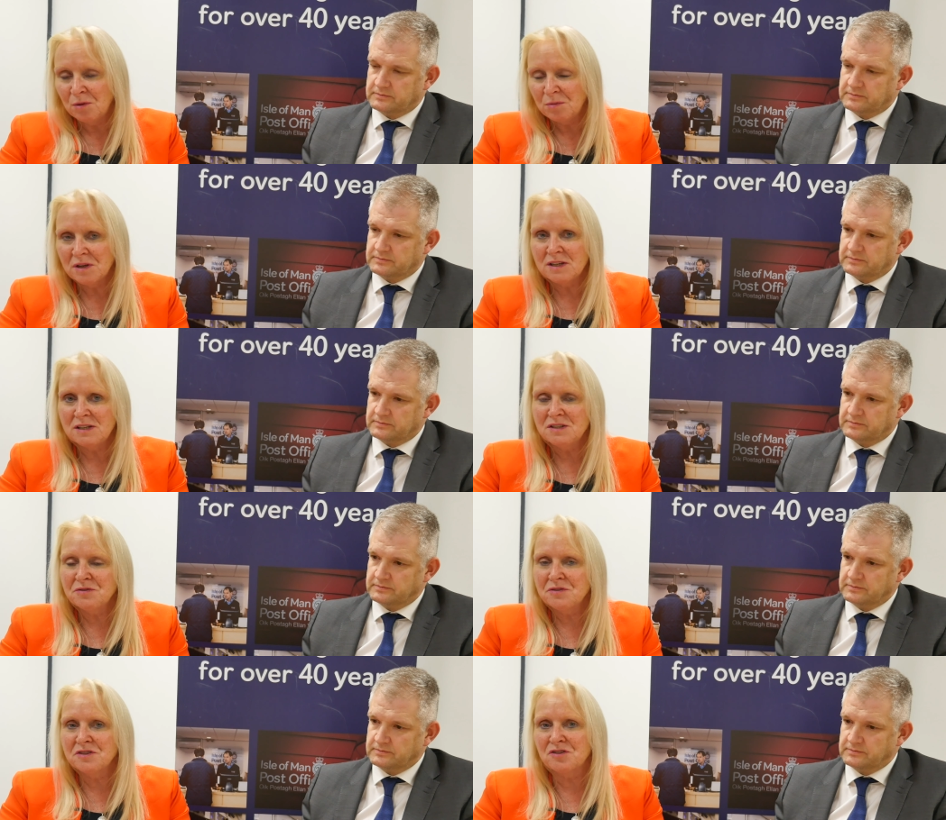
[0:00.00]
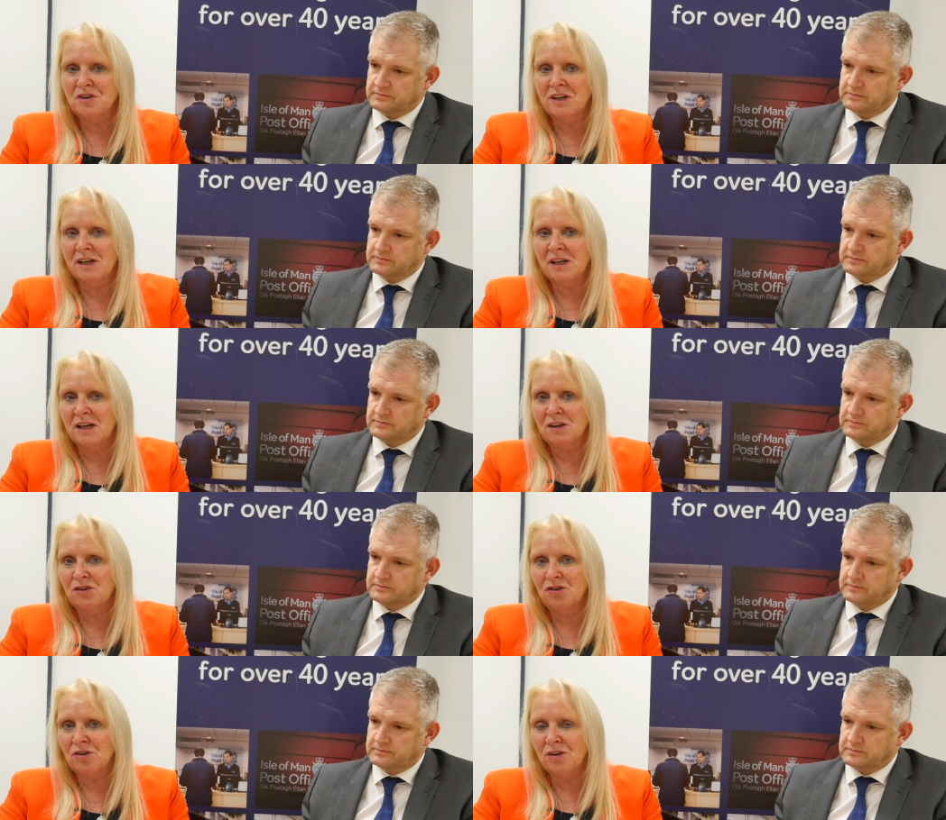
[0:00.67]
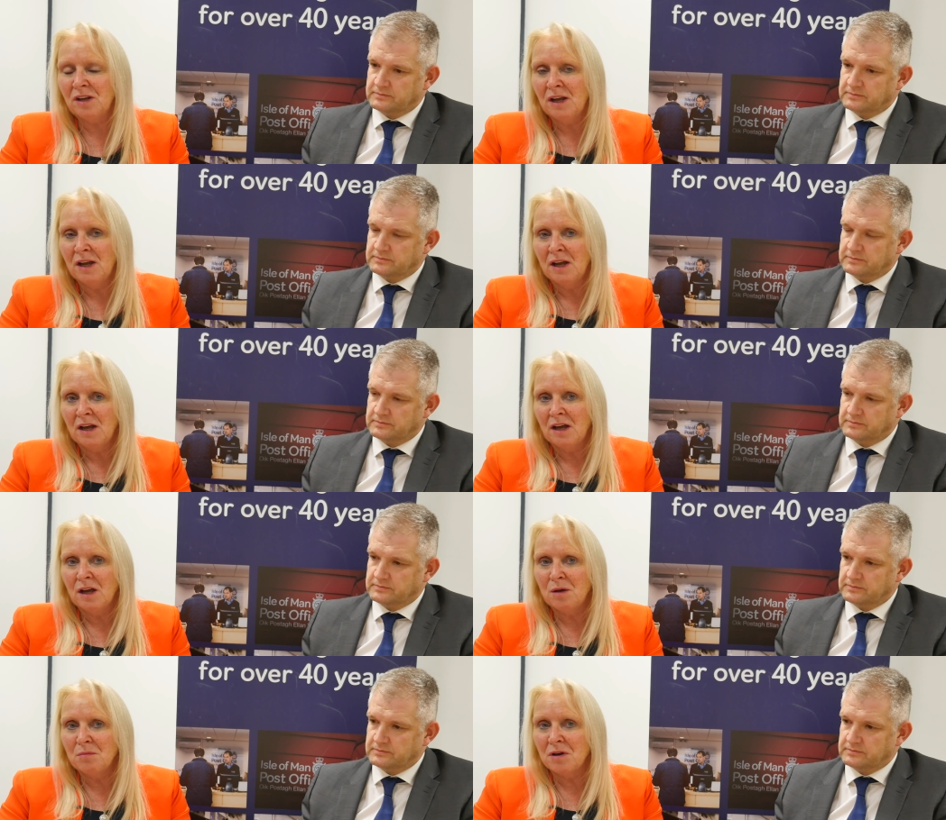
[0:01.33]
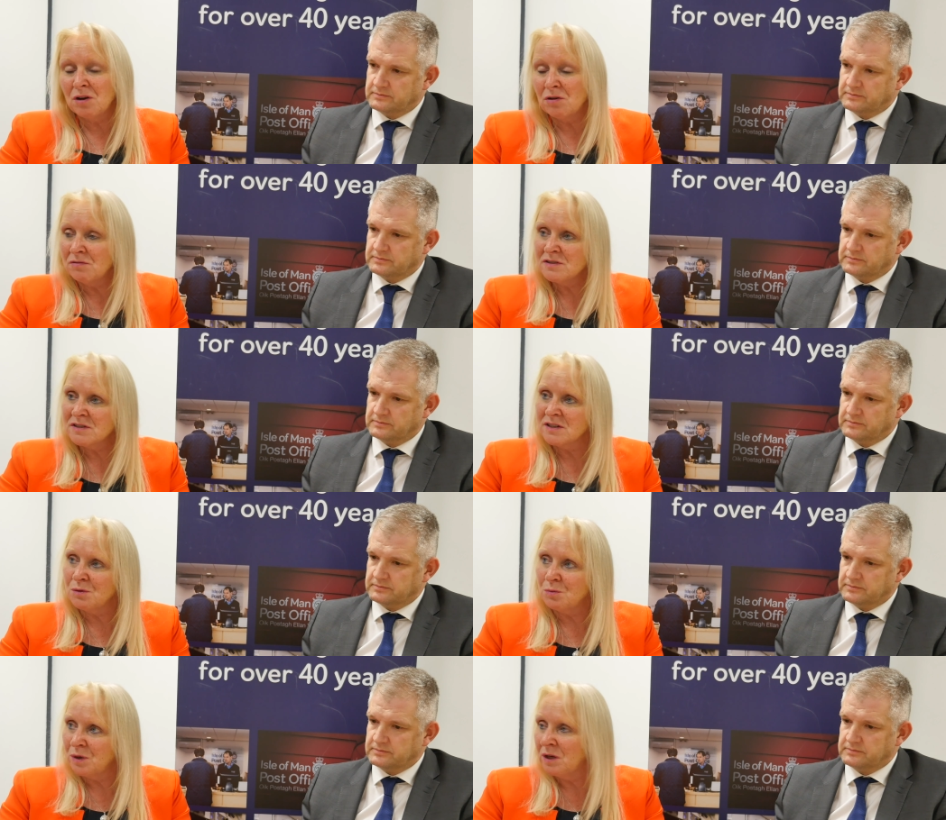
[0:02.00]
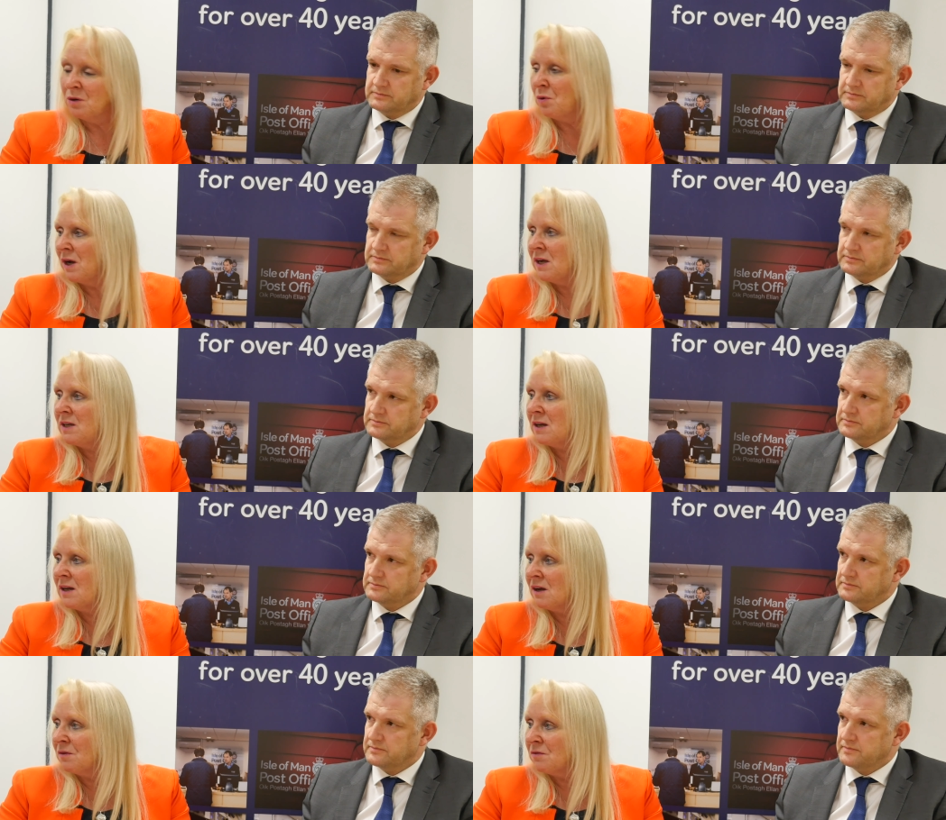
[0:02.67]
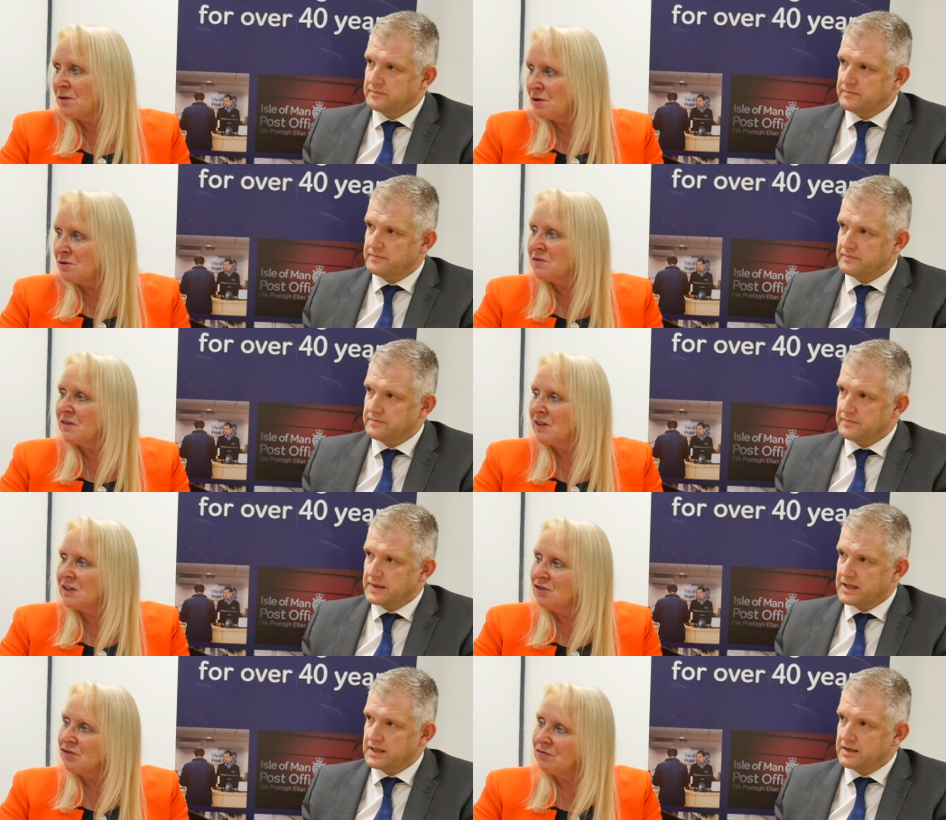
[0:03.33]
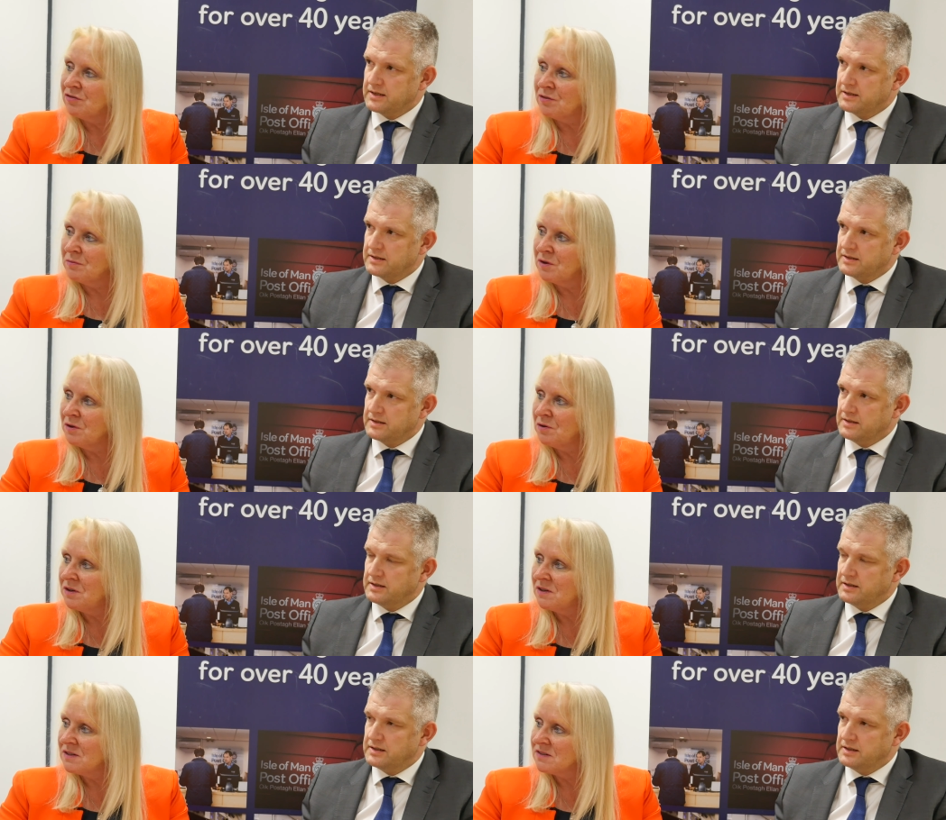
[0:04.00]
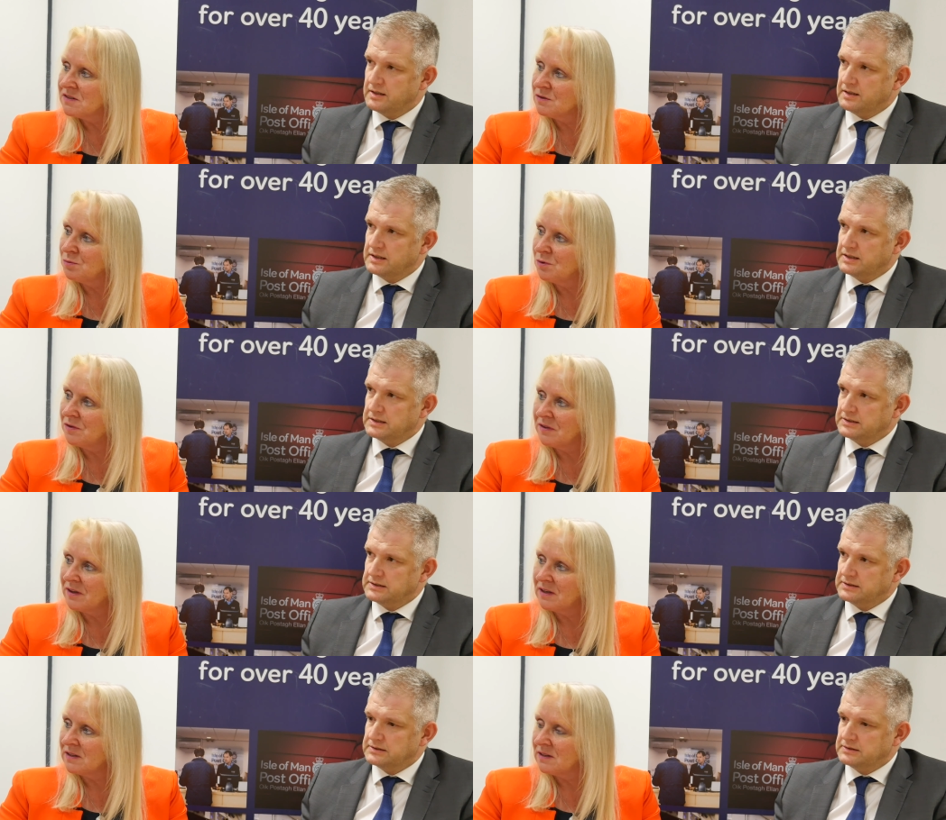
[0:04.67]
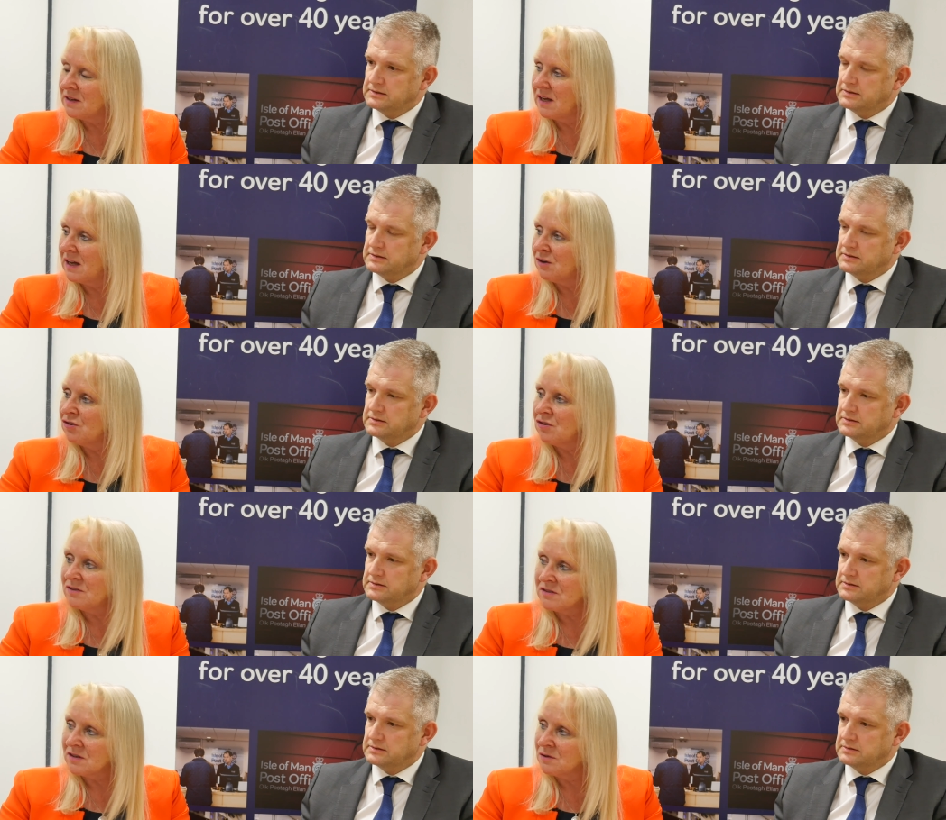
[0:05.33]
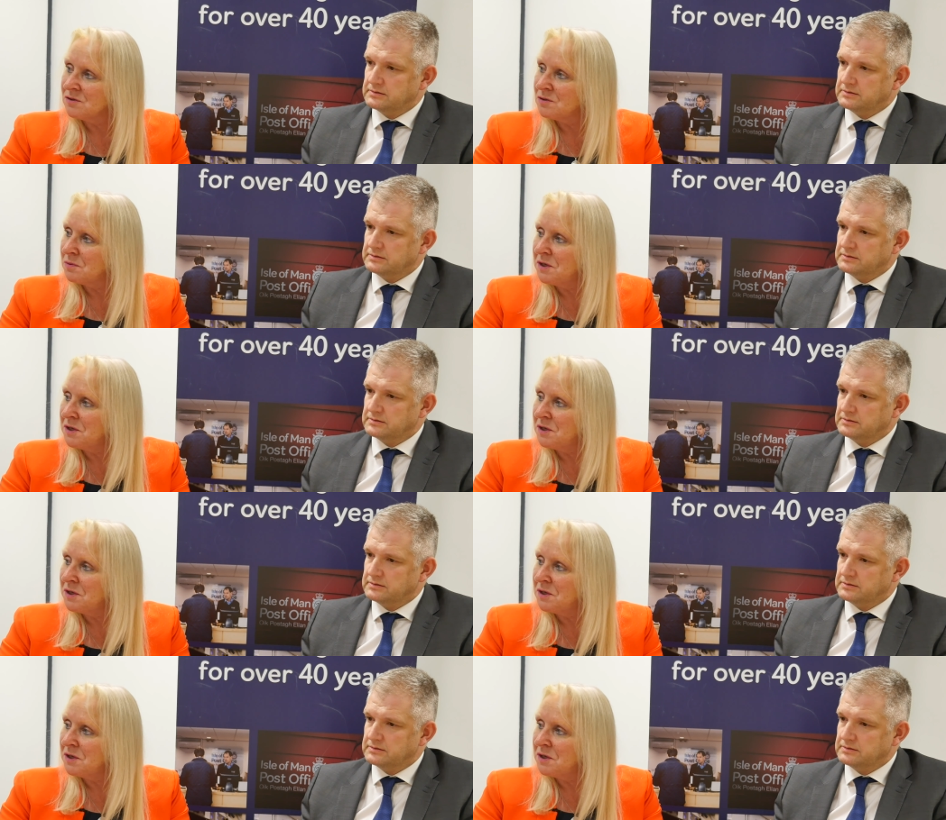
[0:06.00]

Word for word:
Speaker 1: right. But it is for strike action, um, and obviously we await now the notification from the union as to what that action is going to